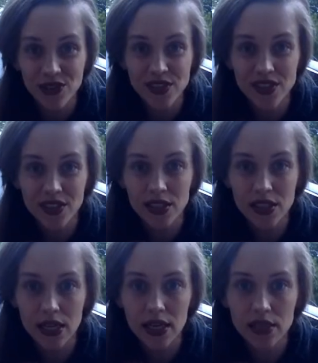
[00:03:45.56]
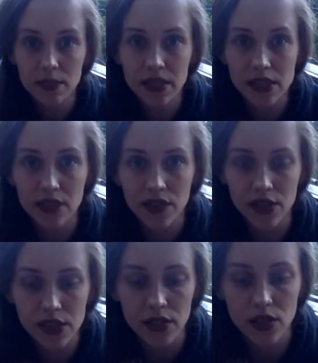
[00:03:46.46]
this on stairs because I felt
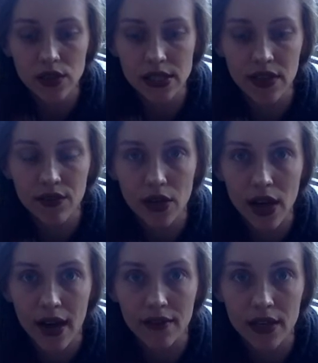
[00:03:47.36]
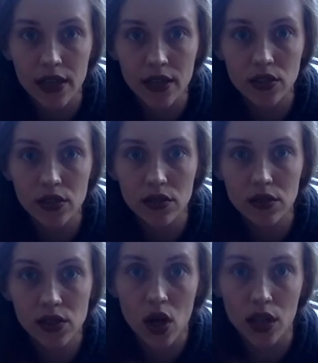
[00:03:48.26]
a little safer having
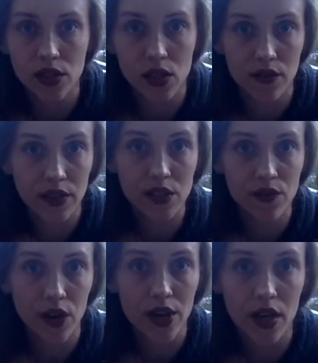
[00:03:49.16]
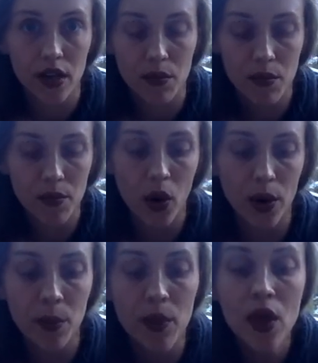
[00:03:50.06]
solid surface front and bottom
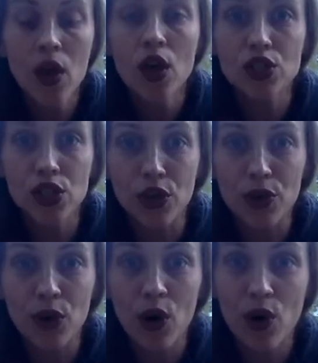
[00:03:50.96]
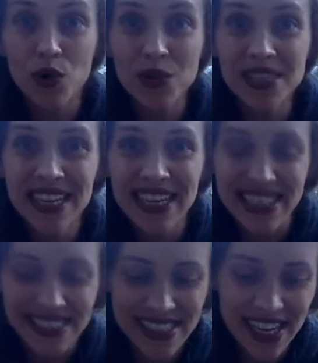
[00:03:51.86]
to hold
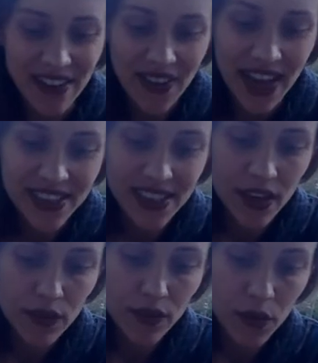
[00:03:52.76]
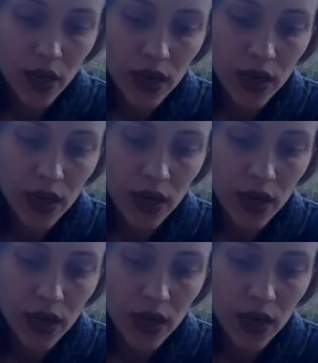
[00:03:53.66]
instead of asking for